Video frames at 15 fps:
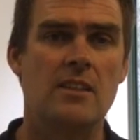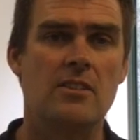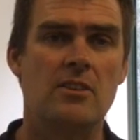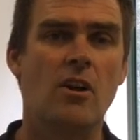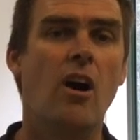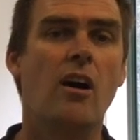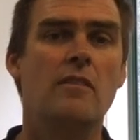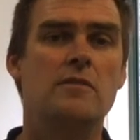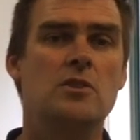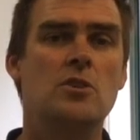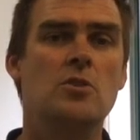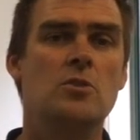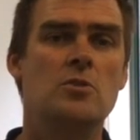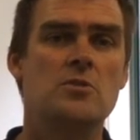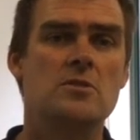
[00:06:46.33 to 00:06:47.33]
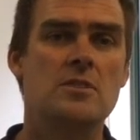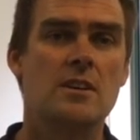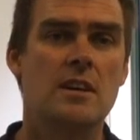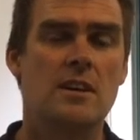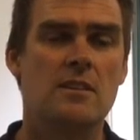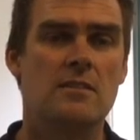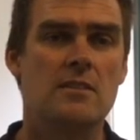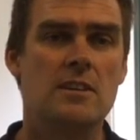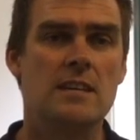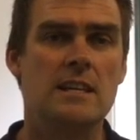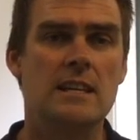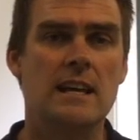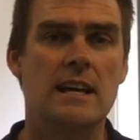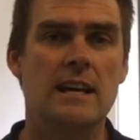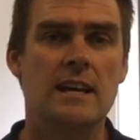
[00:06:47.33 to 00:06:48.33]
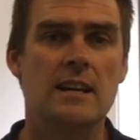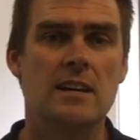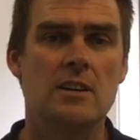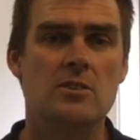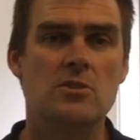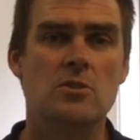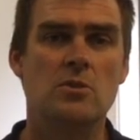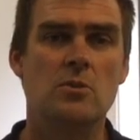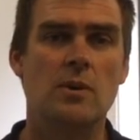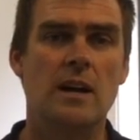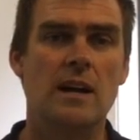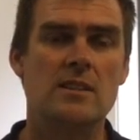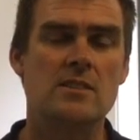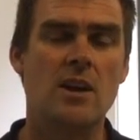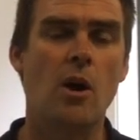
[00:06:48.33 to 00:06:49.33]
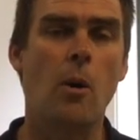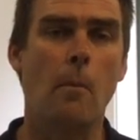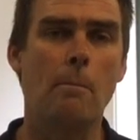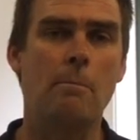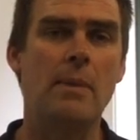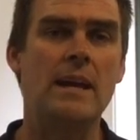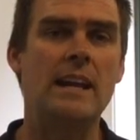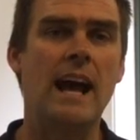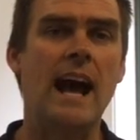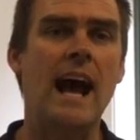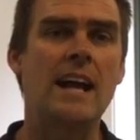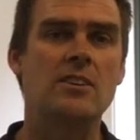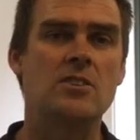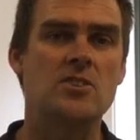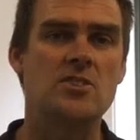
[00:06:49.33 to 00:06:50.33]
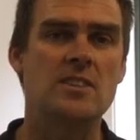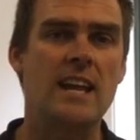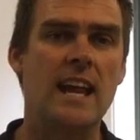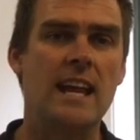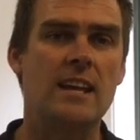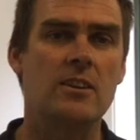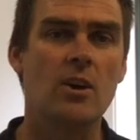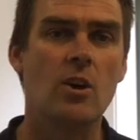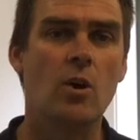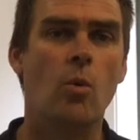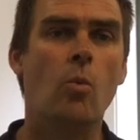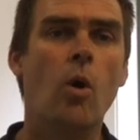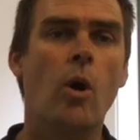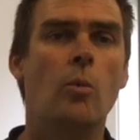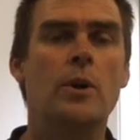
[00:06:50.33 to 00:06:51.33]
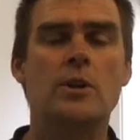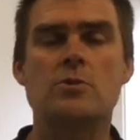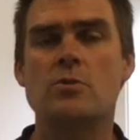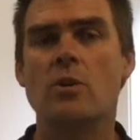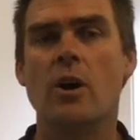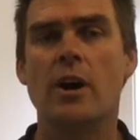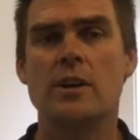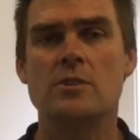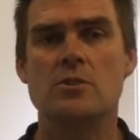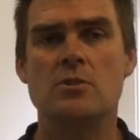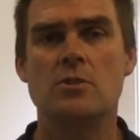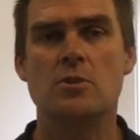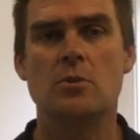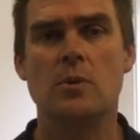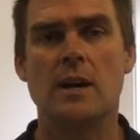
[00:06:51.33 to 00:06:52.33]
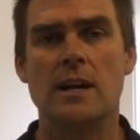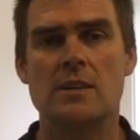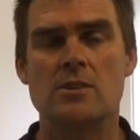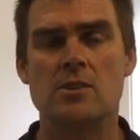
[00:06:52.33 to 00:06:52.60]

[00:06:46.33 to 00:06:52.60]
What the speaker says: that I've used to help better understand what we're trying to